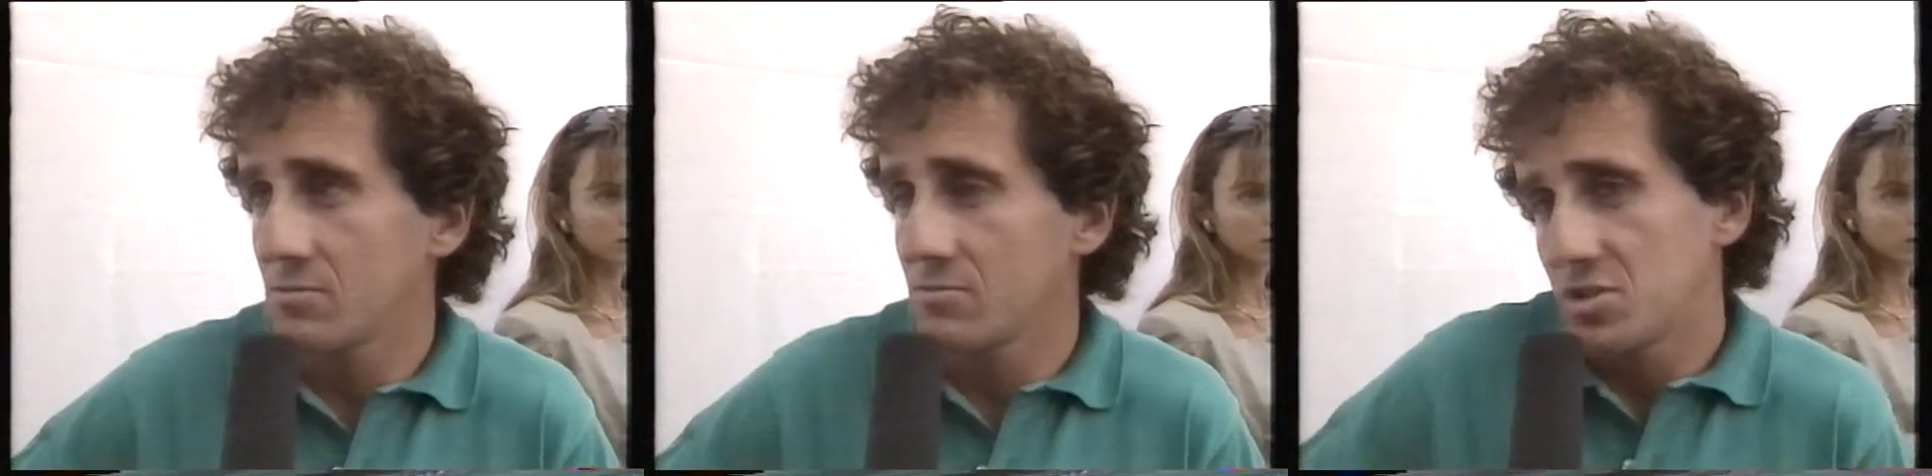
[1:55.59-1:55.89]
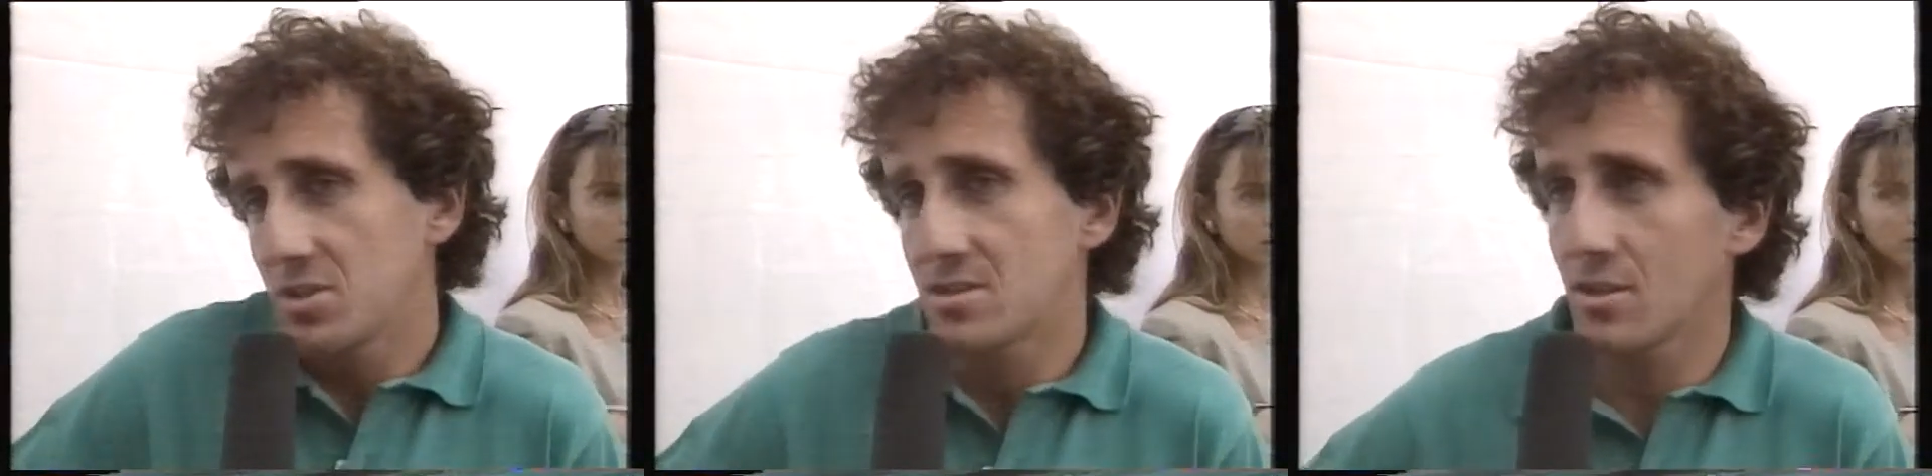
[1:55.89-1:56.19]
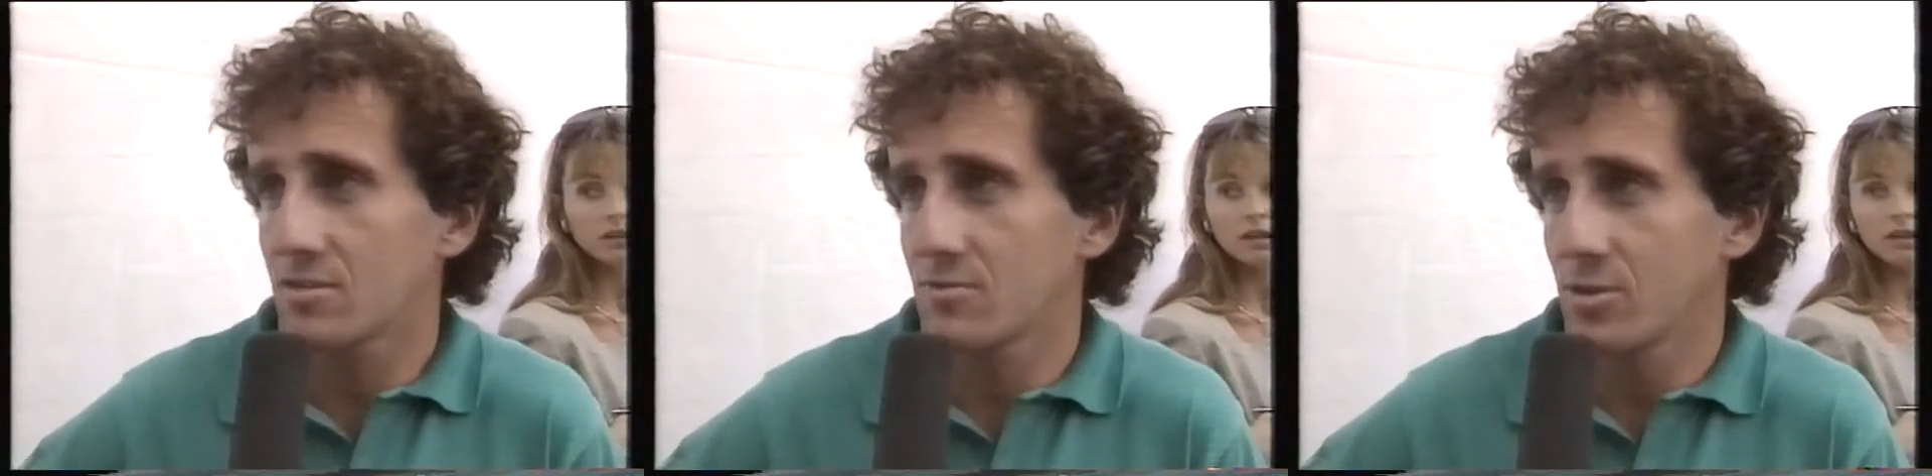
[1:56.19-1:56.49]
which is
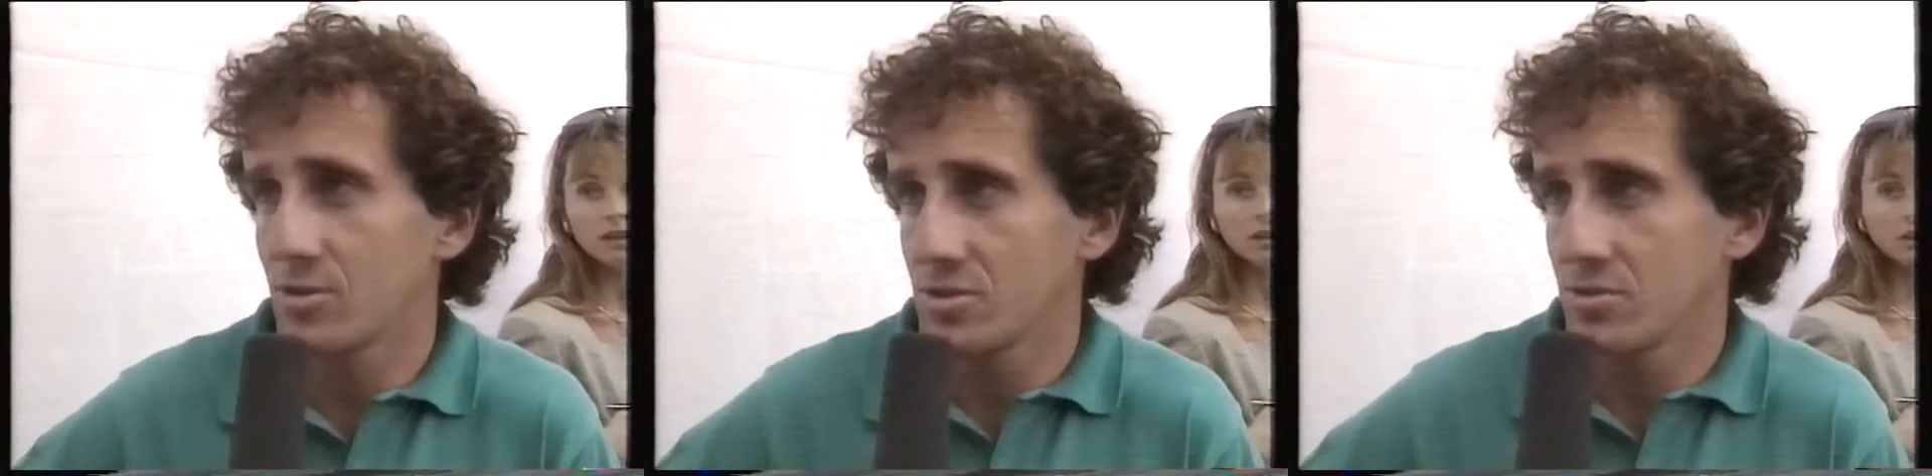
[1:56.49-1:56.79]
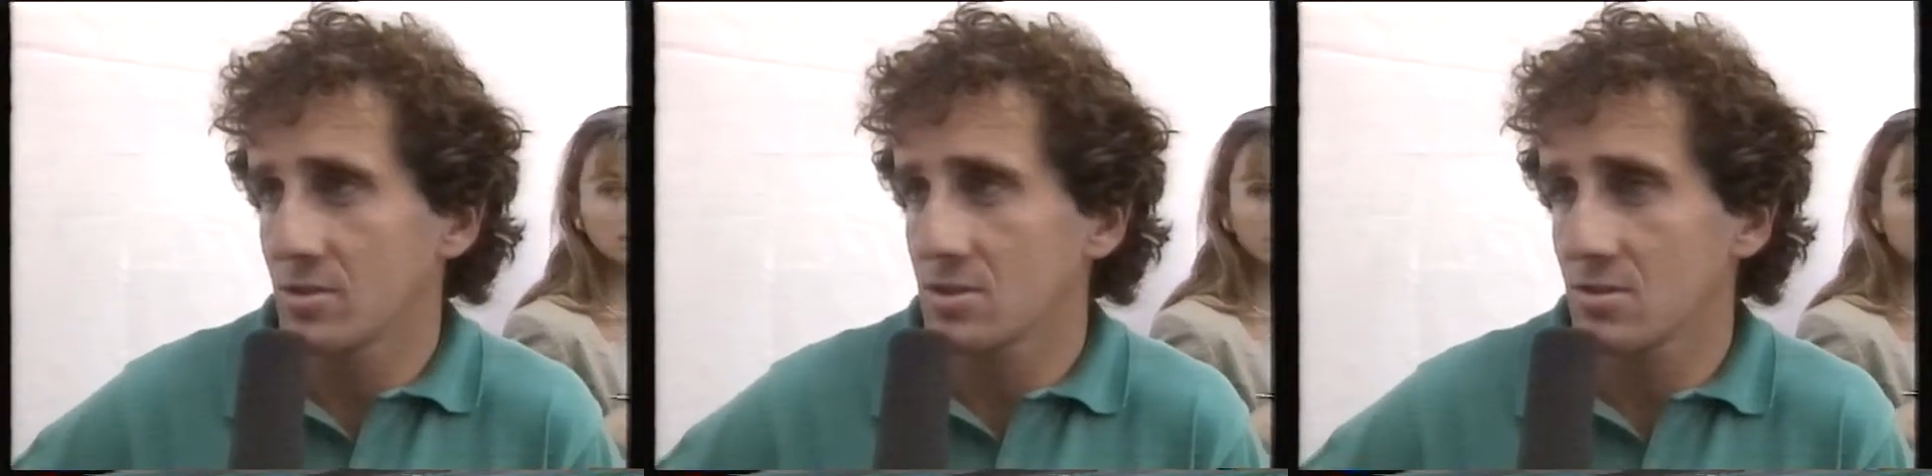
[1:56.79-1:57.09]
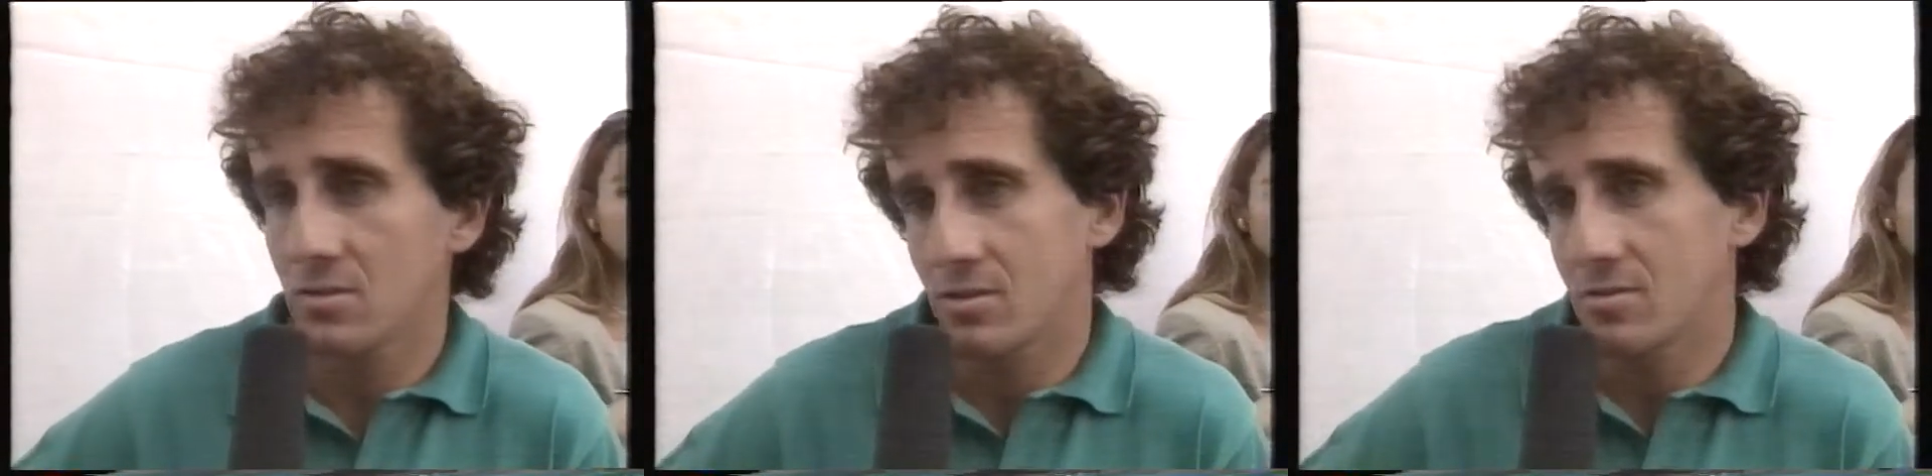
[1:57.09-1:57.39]
not very usual,
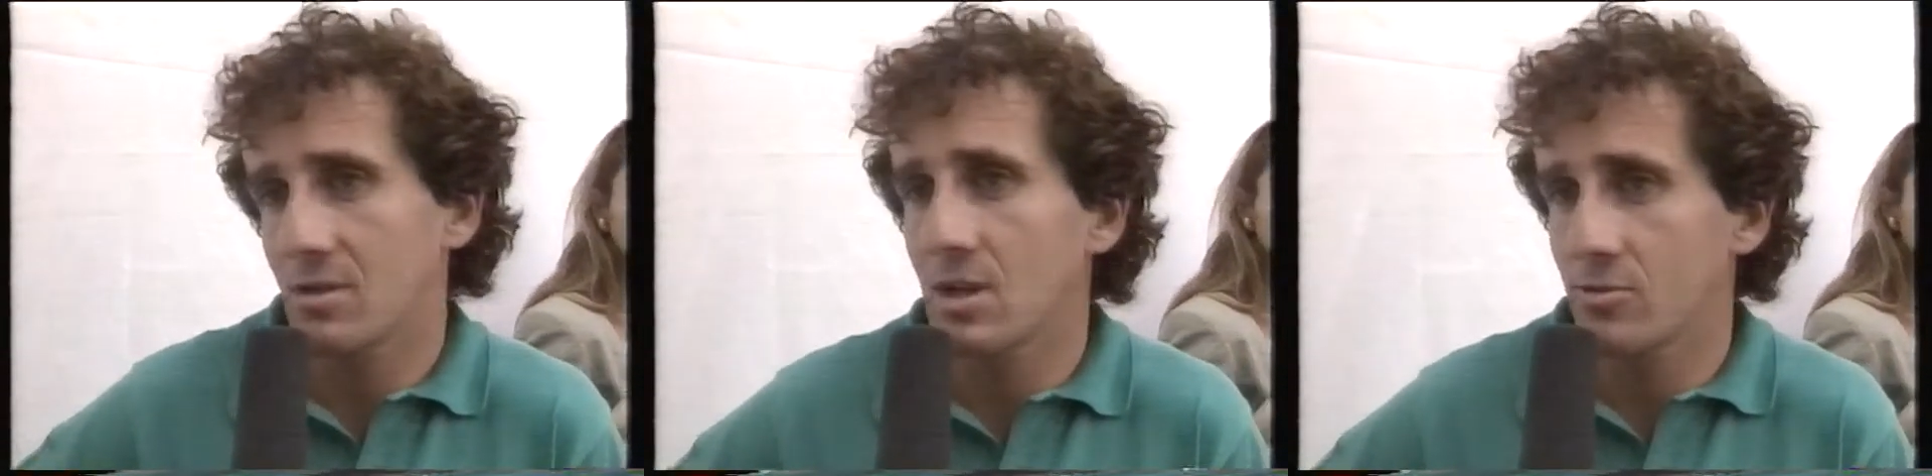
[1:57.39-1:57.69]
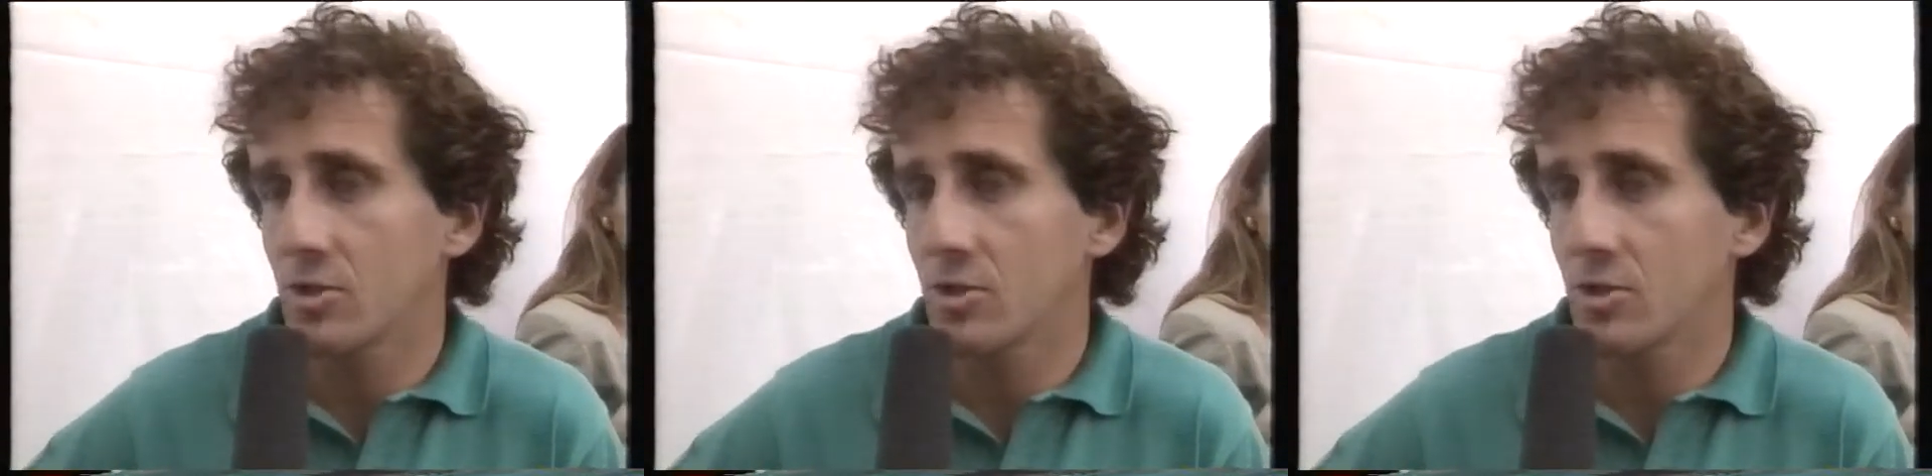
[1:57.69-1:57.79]
so I'm very